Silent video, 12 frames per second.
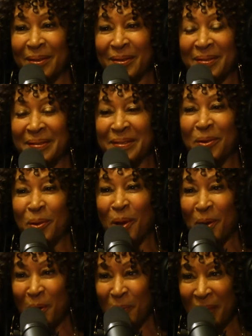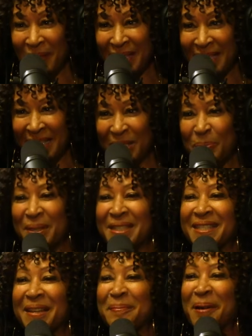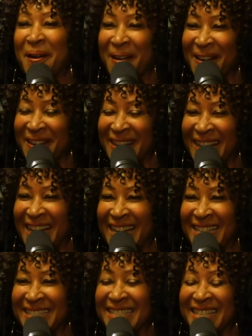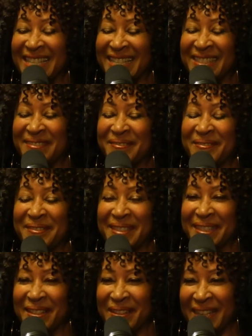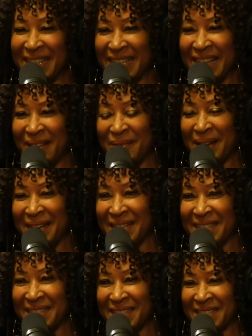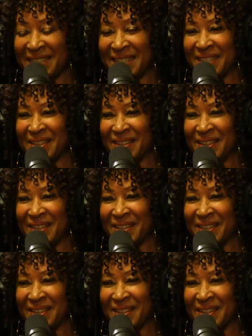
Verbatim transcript: are no longer with us, but some are, and yeah. They're getting that recognition.